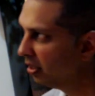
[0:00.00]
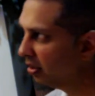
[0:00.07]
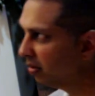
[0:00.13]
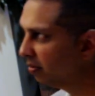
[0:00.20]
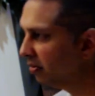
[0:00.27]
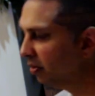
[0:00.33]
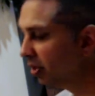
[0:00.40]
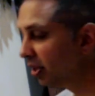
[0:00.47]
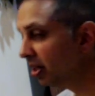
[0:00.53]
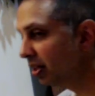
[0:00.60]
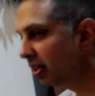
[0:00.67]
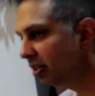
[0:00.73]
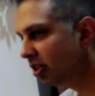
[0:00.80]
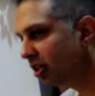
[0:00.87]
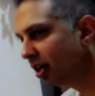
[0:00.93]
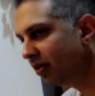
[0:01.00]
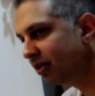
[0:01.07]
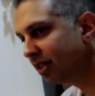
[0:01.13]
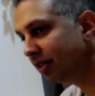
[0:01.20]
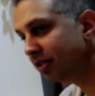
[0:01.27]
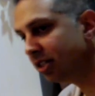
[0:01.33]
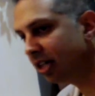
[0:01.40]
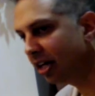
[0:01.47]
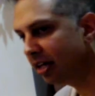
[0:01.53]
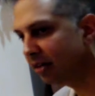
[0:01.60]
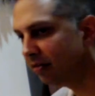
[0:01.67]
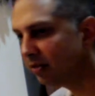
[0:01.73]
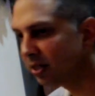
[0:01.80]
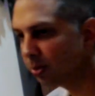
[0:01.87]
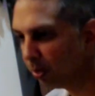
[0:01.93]
looking at genres outside
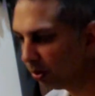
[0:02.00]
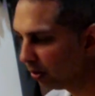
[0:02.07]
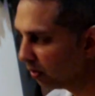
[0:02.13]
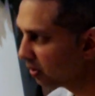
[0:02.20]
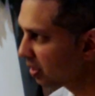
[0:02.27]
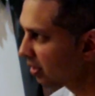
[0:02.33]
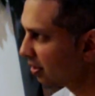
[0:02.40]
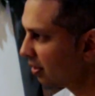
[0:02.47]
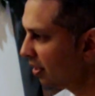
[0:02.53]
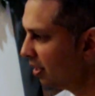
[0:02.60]
of sports,